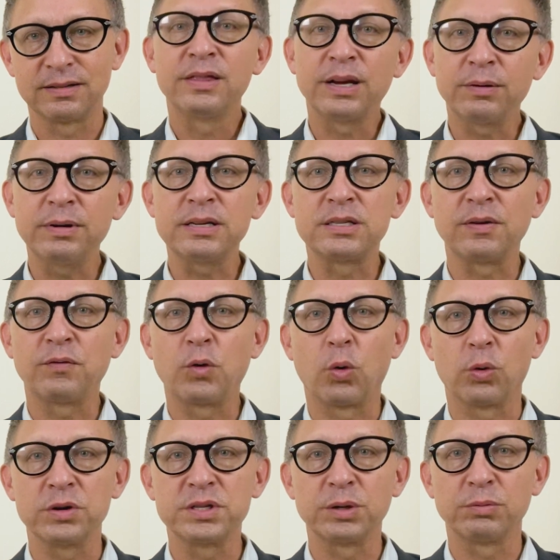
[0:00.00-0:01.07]
There is, of
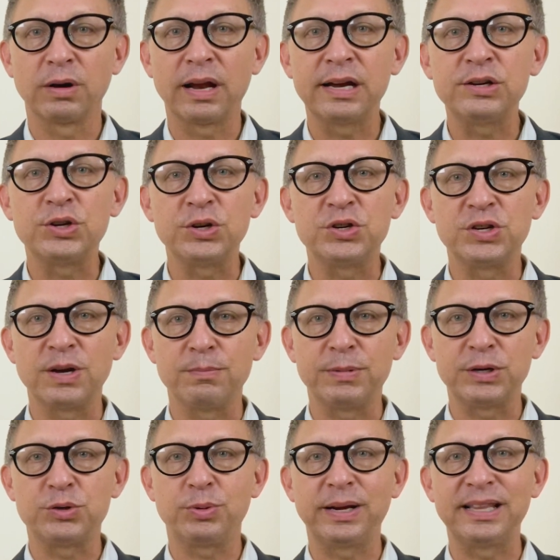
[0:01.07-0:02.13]
course, a relationship
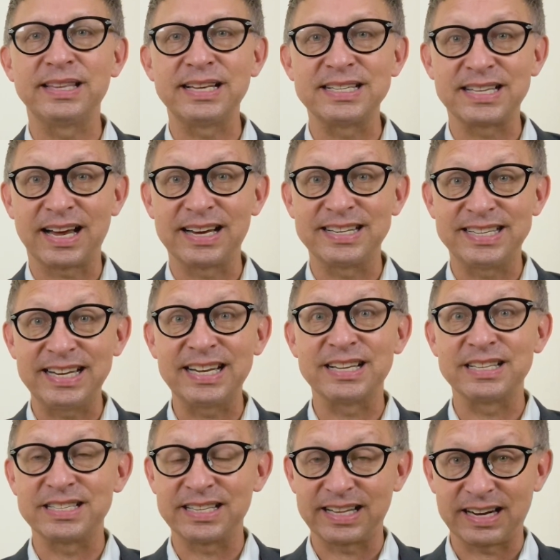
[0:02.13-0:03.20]
between these
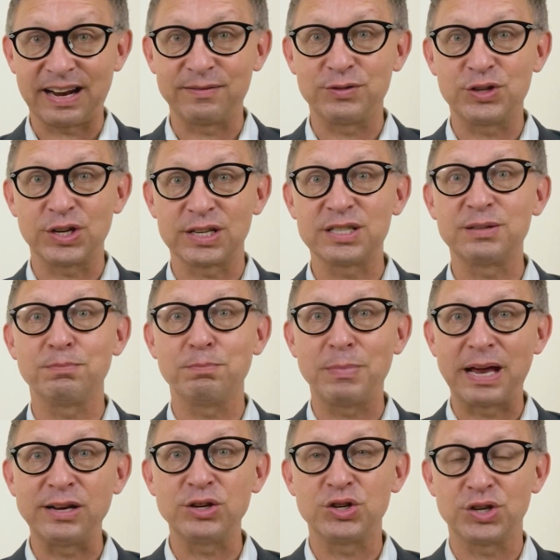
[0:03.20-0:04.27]
ideas that I've just
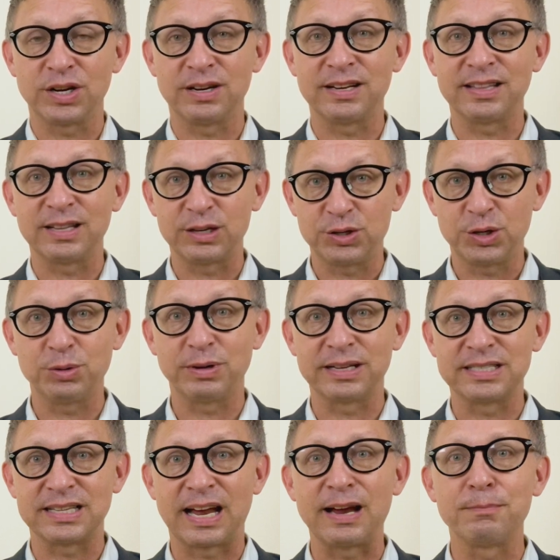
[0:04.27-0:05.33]
mentioned in the two
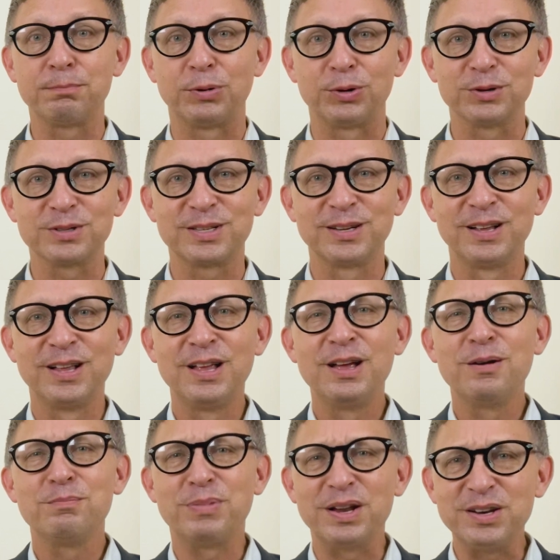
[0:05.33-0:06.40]
examples,
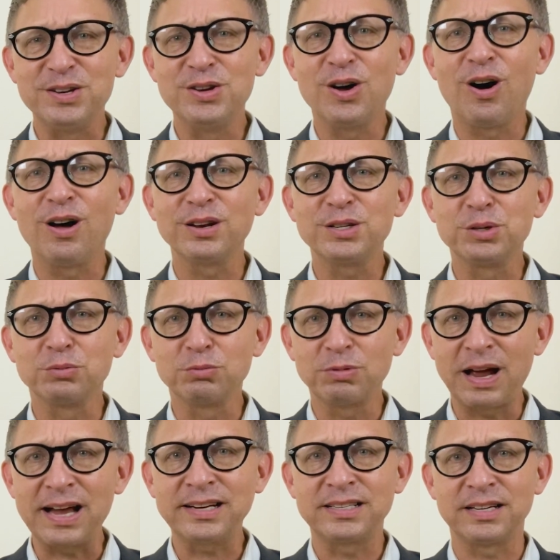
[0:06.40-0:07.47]
but not
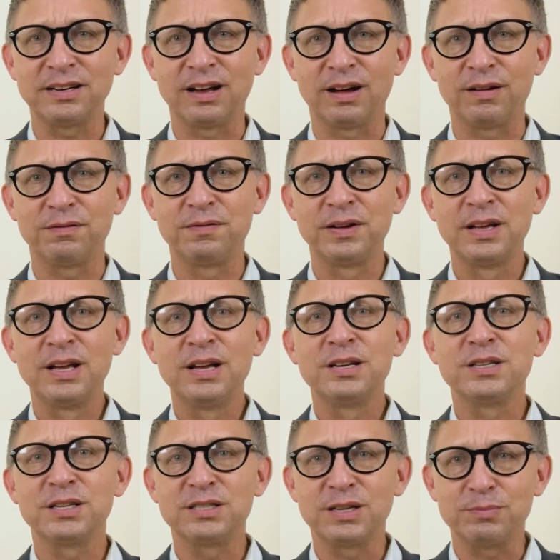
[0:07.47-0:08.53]
direct enough
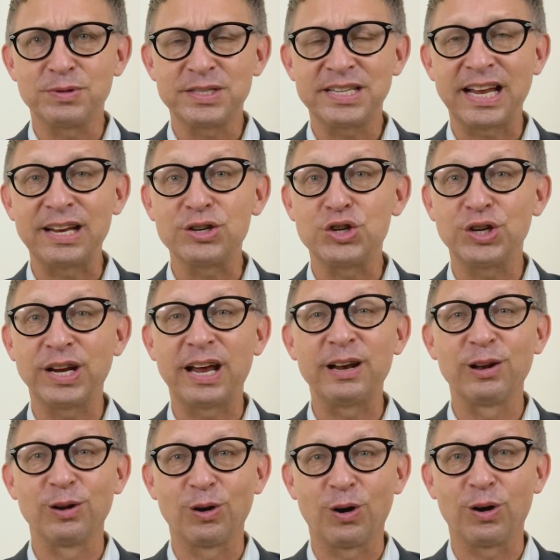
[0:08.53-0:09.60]
to
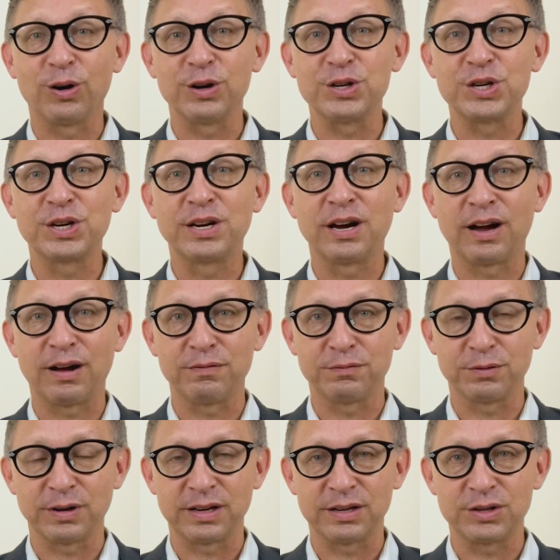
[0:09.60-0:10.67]
substantiate large
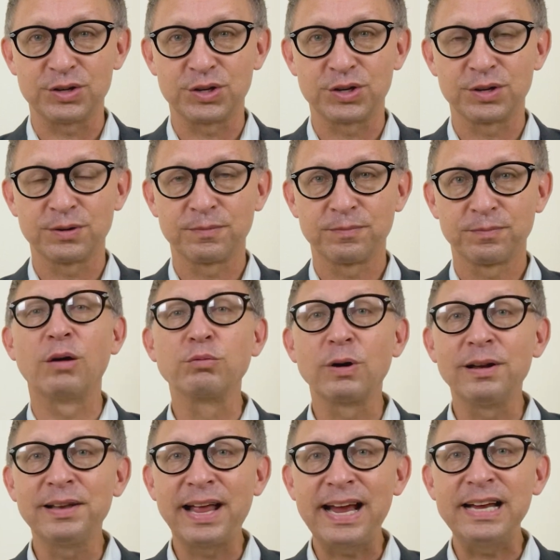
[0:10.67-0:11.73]
coverage. A
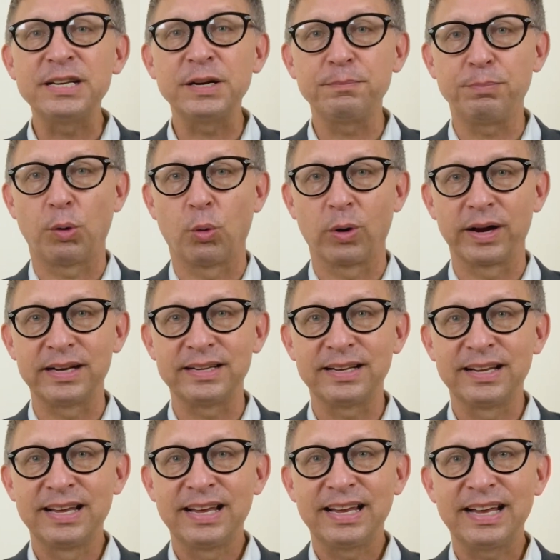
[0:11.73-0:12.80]
related point
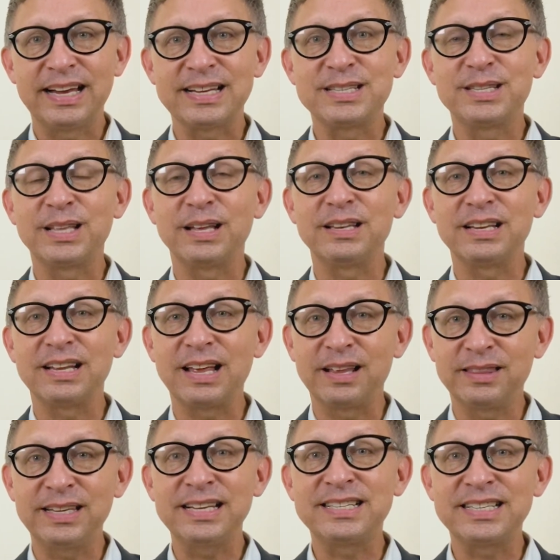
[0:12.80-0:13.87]
is that a
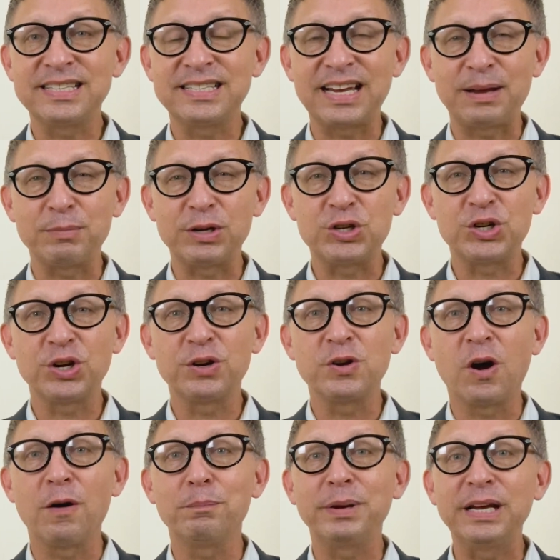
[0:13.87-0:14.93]
thesis statement should
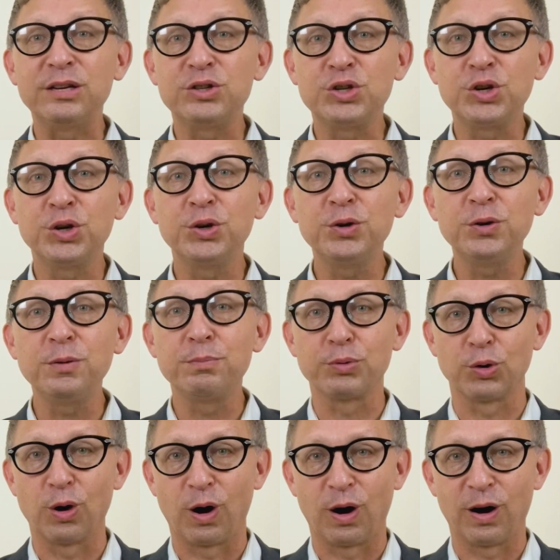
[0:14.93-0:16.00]
not be too
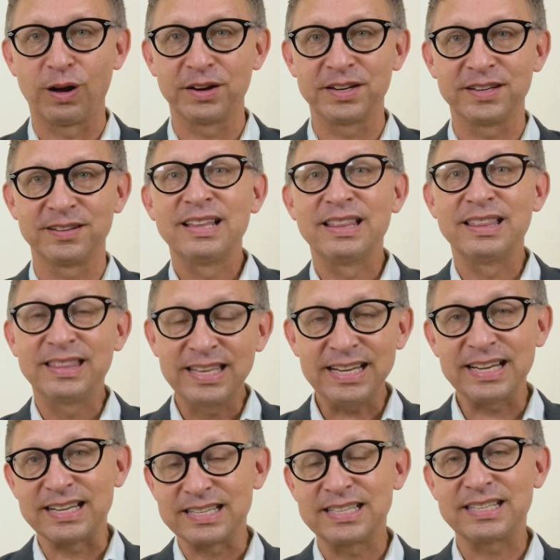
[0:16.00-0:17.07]
broad.
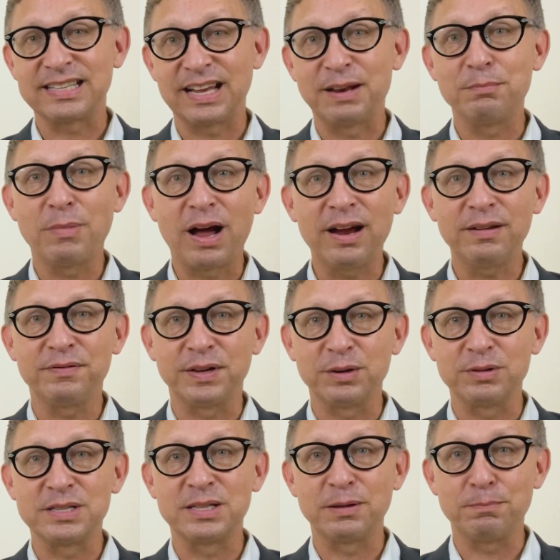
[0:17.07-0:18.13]
This, in my
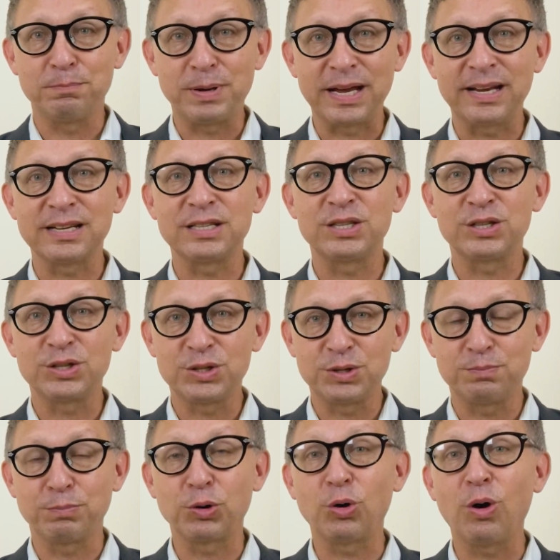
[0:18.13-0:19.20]
view, is the biggest
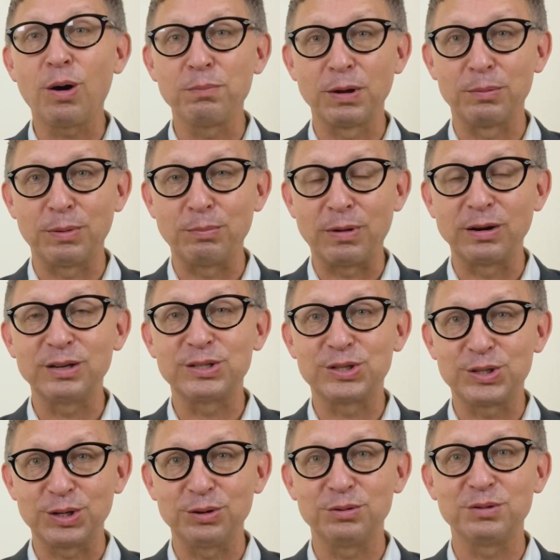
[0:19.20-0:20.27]
problem amongst
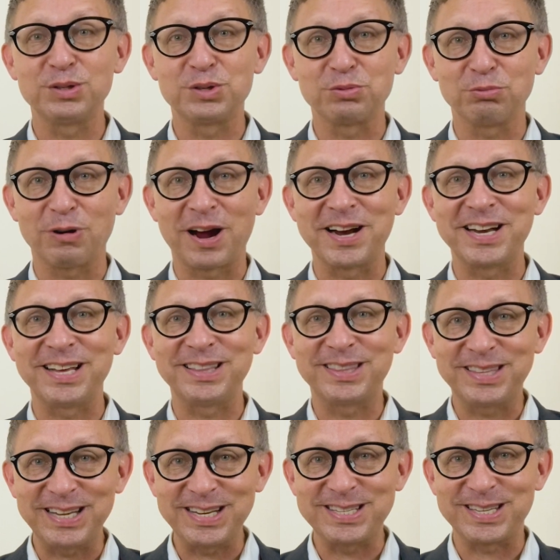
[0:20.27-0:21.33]
students writing
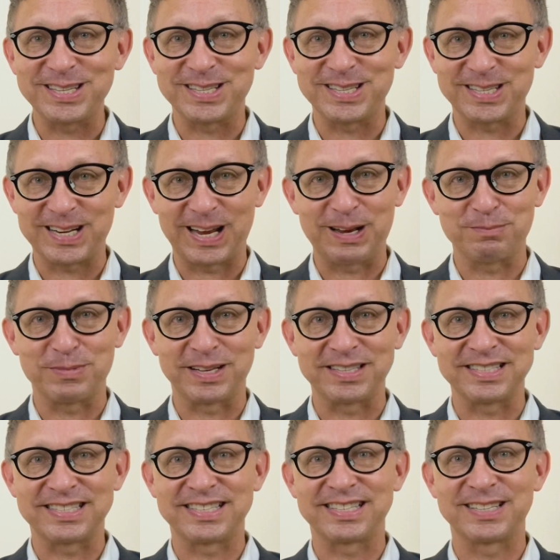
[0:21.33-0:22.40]
thesis
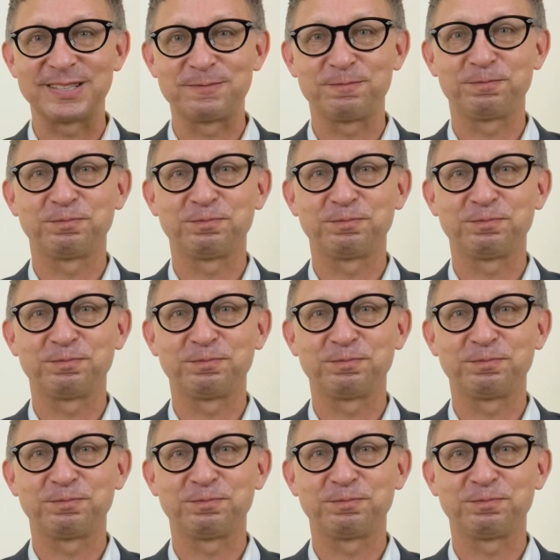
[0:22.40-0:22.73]
statements.